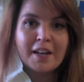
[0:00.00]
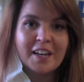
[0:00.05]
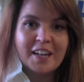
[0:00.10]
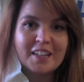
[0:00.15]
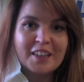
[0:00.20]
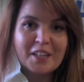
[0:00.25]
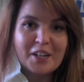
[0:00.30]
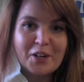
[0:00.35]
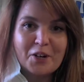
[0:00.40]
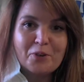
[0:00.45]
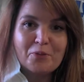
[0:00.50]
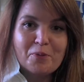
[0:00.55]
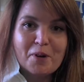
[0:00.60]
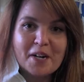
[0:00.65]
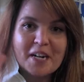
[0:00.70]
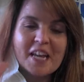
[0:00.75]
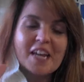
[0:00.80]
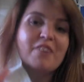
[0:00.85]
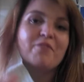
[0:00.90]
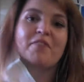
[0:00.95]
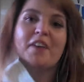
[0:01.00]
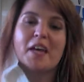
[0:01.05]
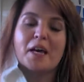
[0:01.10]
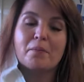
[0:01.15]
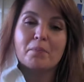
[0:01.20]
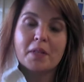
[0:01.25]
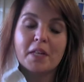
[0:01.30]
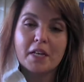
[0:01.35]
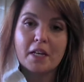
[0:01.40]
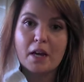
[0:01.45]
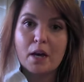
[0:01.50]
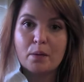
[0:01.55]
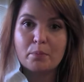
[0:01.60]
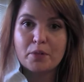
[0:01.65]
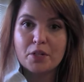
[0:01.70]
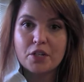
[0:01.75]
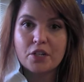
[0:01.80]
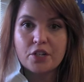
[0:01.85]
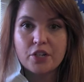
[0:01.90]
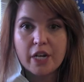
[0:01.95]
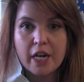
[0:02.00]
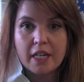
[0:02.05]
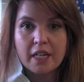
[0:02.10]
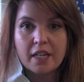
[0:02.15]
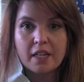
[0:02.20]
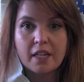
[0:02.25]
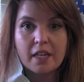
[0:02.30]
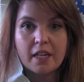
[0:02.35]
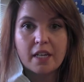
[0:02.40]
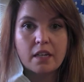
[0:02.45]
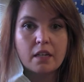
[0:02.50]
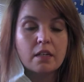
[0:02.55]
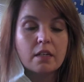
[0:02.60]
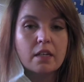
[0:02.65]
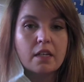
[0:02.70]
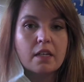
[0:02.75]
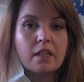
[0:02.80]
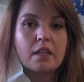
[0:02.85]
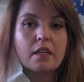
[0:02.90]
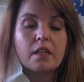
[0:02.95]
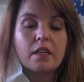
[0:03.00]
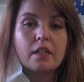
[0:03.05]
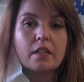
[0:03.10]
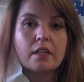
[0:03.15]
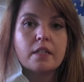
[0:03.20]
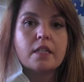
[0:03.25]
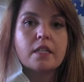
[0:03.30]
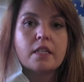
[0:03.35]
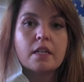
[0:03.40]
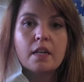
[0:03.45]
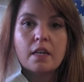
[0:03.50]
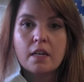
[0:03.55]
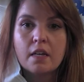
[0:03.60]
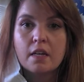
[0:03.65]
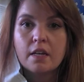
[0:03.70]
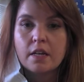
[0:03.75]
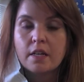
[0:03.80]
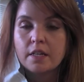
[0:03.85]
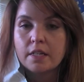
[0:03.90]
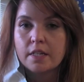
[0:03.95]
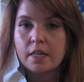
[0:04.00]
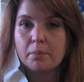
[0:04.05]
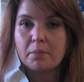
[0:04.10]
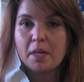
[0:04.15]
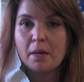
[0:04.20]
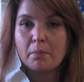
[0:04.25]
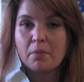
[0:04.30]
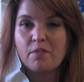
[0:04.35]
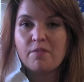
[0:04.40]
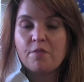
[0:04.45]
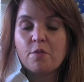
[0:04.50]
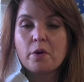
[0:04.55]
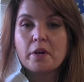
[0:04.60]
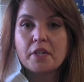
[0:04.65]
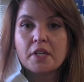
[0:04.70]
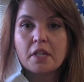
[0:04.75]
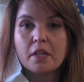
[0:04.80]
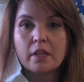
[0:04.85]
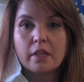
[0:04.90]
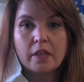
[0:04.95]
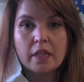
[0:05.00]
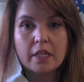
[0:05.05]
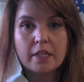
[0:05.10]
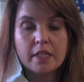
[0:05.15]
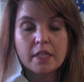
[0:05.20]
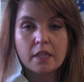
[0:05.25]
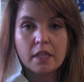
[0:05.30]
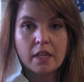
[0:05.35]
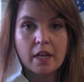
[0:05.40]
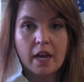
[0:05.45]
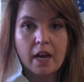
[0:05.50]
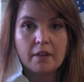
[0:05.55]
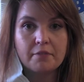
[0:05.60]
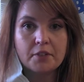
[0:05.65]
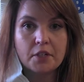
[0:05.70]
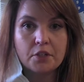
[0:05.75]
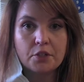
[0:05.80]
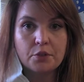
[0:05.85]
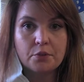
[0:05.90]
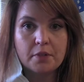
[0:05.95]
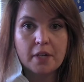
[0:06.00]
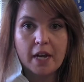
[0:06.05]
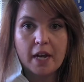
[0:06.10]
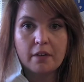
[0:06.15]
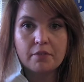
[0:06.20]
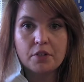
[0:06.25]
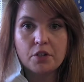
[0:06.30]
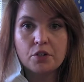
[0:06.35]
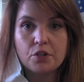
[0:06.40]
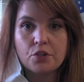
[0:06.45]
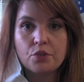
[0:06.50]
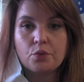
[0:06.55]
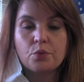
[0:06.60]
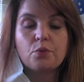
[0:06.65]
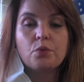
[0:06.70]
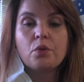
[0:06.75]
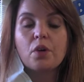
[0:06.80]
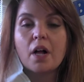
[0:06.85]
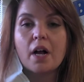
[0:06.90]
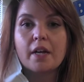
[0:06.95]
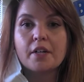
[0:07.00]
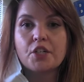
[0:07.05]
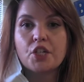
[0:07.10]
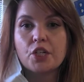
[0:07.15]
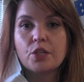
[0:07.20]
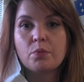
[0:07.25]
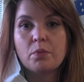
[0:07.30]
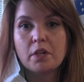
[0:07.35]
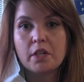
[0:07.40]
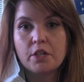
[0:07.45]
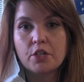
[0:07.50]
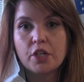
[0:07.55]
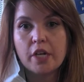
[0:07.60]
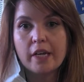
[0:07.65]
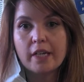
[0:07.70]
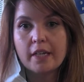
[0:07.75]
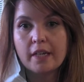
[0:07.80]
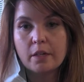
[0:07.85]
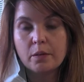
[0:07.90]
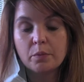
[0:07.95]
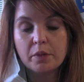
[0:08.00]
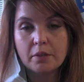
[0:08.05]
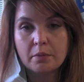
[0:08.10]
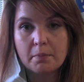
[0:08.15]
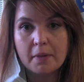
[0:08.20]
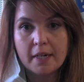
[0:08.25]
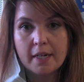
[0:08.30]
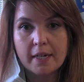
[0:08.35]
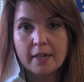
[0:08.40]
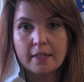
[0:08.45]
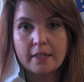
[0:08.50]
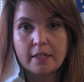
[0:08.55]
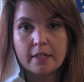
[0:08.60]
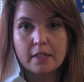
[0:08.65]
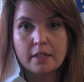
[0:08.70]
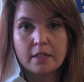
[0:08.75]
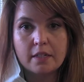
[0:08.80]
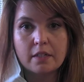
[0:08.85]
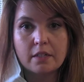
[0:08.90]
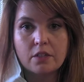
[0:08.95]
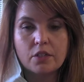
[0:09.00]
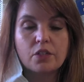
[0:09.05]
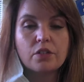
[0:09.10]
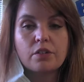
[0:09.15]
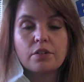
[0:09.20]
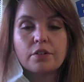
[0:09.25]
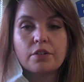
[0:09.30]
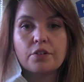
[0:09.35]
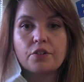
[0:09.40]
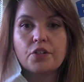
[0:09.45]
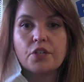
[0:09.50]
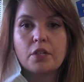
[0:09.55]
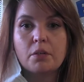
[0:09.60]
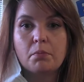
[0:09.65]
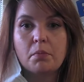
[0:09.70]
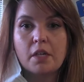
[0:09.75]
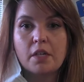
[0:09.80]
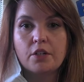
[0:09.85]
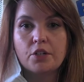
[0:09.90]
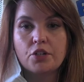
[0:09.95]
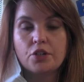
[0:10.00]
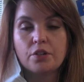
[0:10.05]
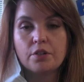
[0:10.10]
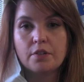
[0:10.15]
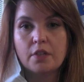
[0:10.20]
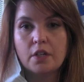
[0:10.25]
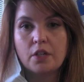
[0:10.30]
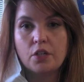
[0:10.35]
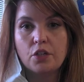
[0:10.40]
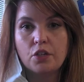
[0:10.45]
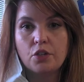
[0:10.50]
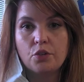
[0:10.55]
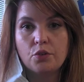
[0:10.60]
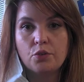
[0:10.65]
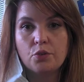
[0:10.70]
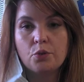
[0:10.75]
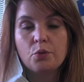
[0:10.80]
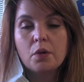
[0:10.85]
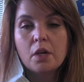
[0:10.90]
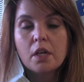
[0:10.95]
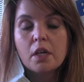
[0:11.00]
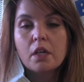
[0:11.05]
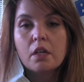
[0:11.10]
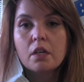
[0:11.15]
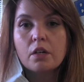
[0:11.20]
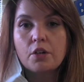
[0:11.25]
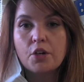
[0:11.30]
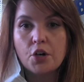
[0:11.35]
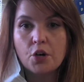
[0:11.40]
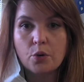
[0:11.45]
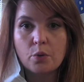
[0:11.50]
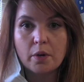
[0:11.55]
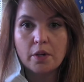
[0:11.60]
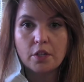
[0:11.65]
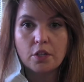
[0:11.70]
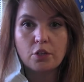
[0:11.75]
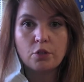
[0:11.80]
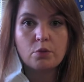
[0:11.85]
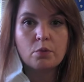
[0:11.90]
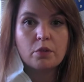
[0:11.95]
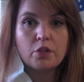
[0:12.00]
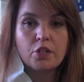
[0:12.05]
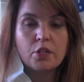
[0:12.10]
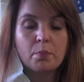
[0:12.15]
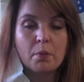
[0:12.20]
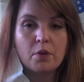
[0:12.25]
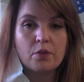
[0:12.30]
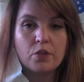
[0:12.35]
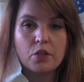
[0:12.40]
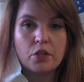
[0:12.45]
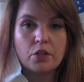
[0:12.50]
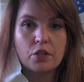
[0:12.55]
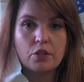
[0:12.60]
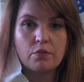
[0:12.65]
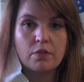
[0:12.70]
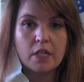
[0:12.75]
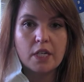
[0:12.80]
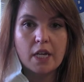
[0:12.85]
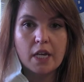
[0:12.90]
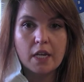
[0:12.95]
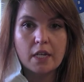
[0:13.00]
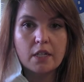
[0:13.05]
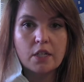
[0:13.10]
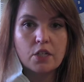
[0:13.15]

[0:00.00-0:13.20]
Hello, 1A family. I'm just checking in. It is September 14th. It's in the afternoon after school. I just want to check in with my distance learners to make sure that you know what you were supposed to do today.